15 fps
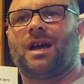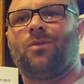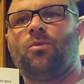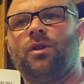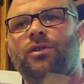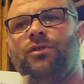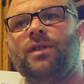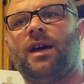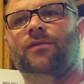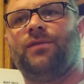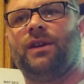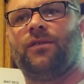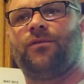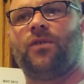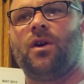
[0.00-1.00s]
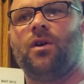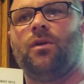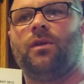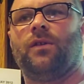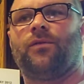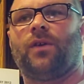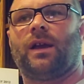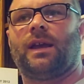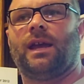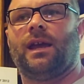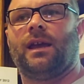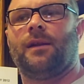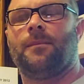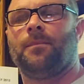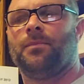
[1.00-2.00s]
I want to do that via phone if I
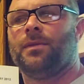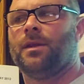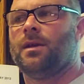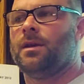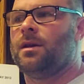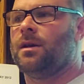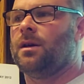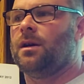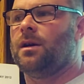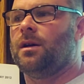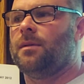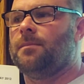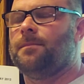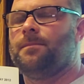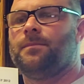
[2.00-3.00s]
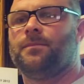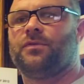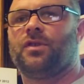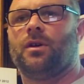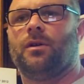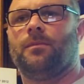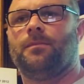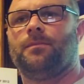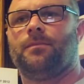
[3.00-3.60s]
can. So